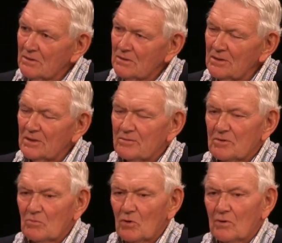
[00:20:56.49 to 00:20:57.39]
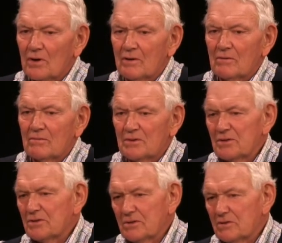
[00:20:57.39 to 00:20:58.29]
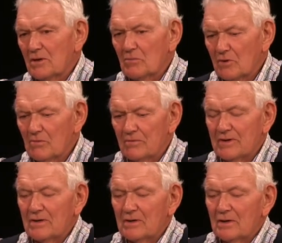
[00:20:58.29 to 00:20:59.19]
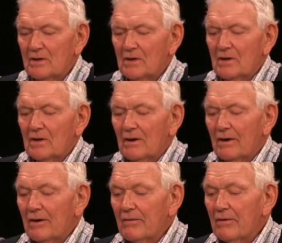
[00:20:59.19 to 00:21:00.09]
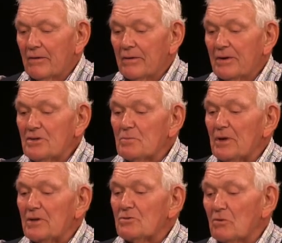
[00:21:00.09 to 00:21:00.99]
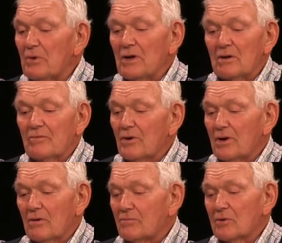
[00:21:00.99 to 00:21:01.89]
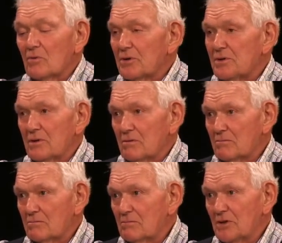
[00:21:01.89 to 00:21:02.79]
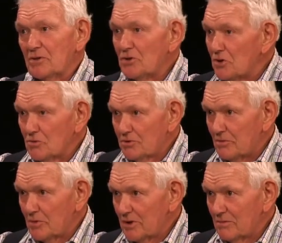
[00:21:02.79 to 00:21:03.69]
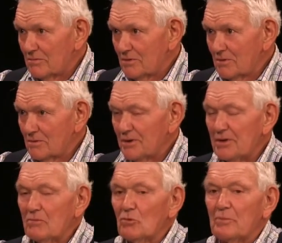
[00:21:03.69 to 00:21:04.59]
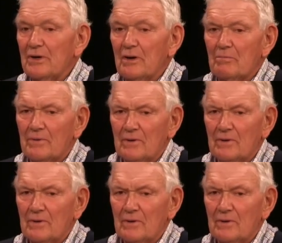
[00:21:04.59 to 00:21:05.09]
He lives in Bogart. It's just a suburb of it. And he's been instrumental and very helpful to us here, and continues to be. And he will be up,